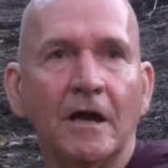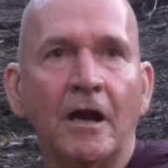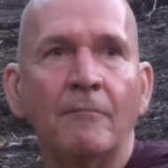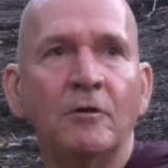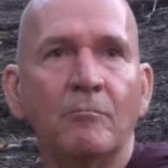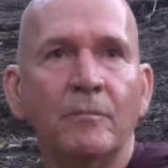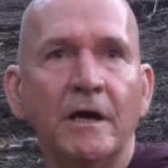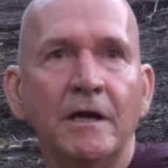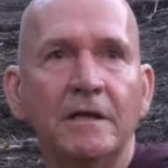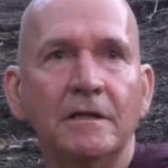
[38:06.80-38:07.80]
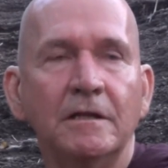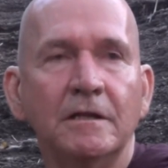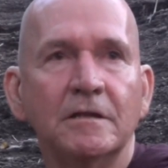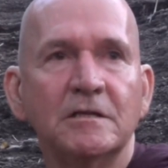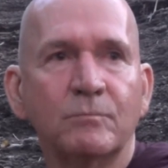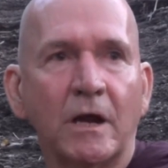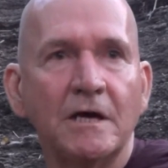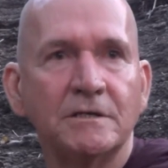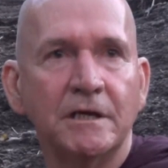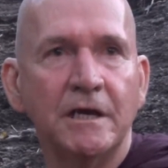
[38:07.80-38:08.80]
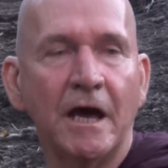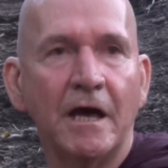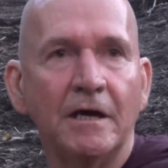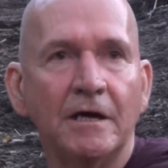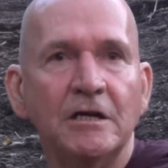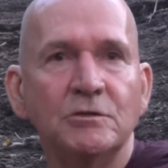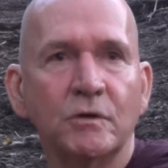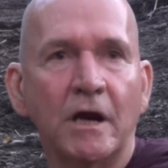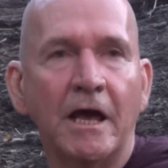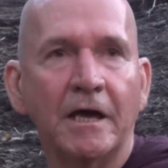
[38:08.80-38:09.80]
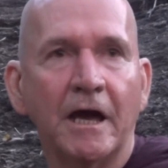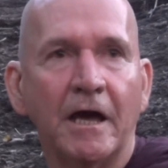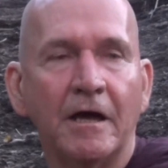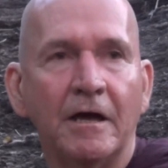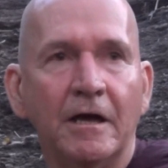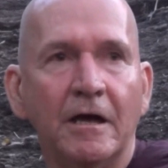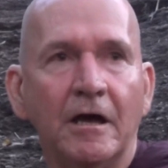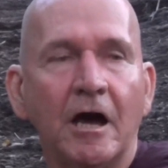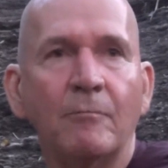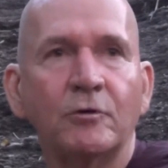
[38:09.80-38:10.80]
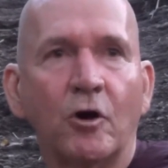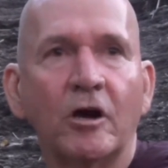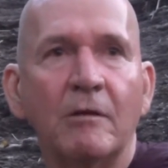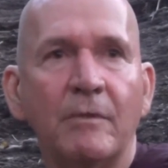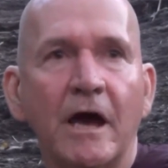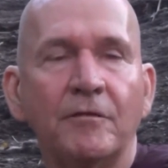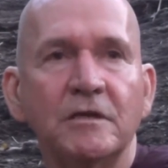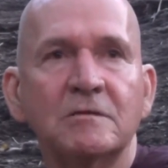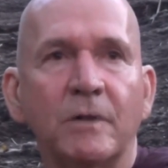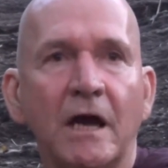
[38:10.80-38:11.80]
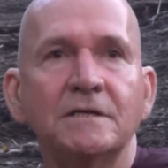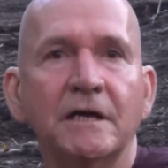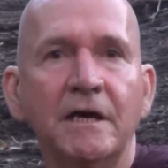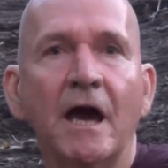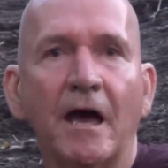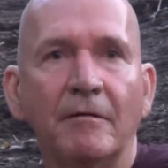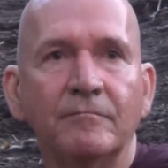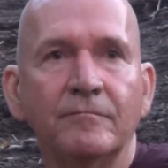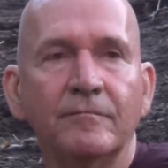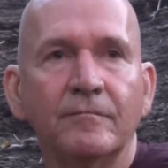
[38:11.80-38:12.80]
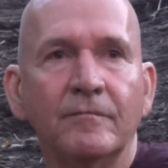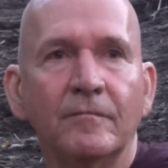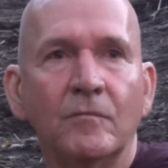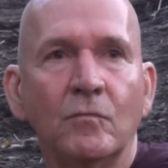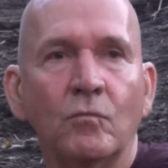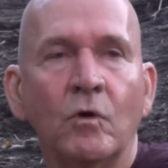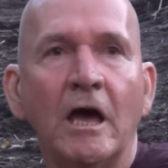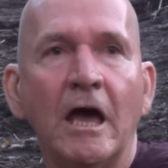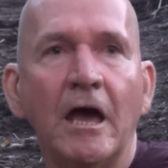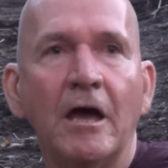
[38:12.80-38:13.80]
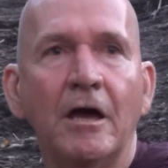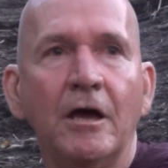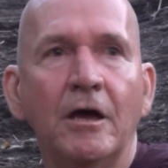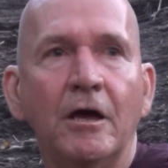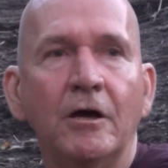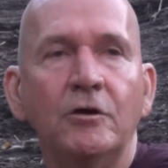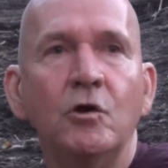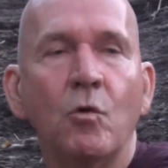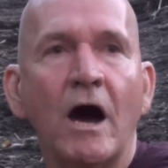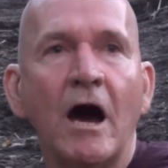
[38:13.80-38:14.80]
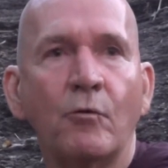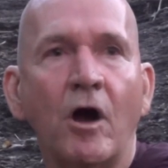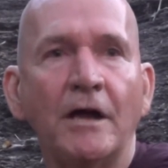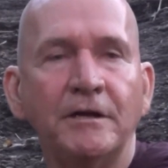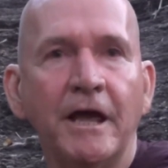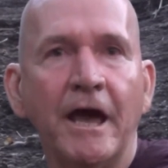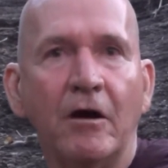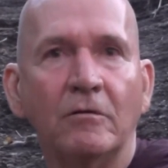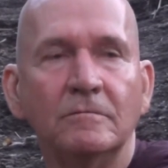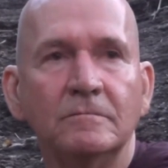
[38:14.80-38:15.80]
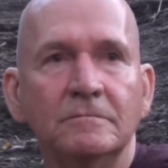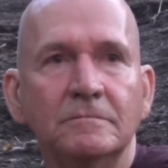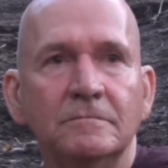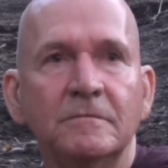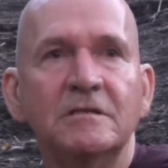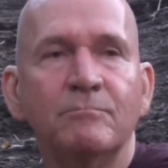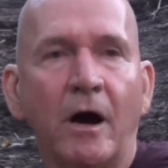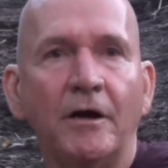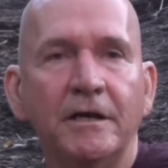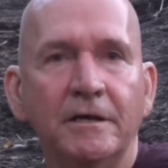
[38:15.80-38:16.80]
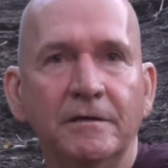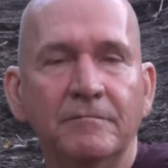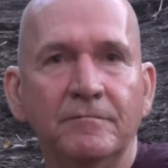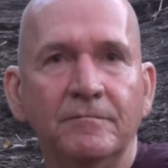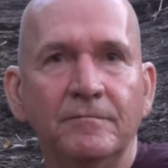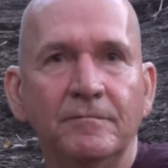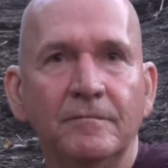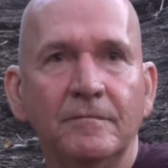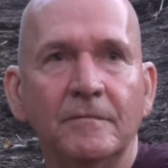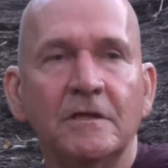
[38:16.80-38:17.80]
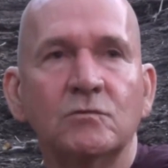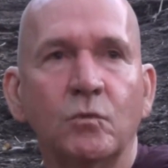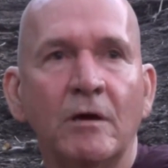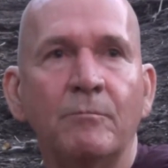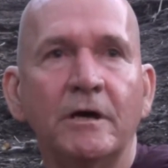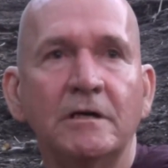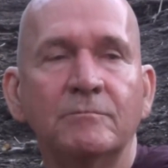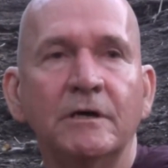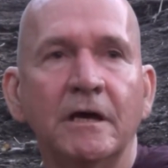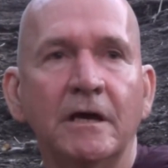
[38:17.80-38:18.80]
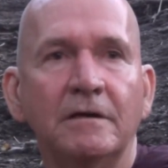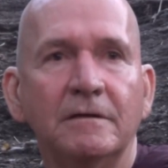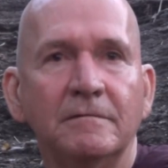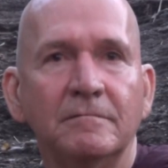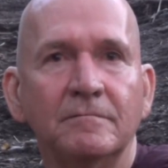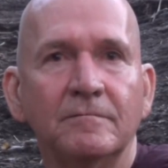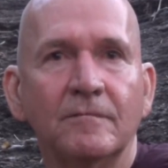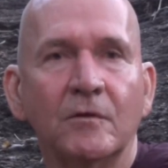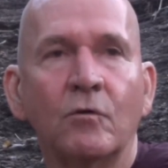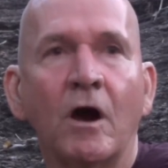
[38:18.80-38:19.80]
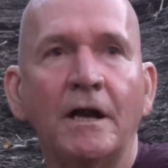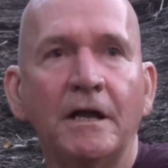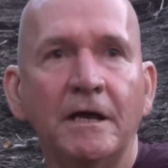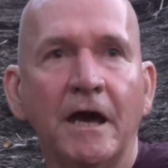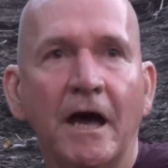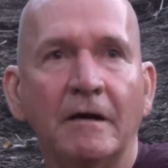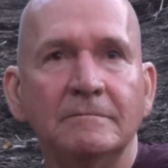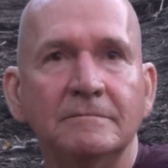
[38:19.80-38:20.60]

And I'm not meaning this place here in Sri Lanka. I'm talking about this place here, where you are right now, this body. This where peace begins, right here.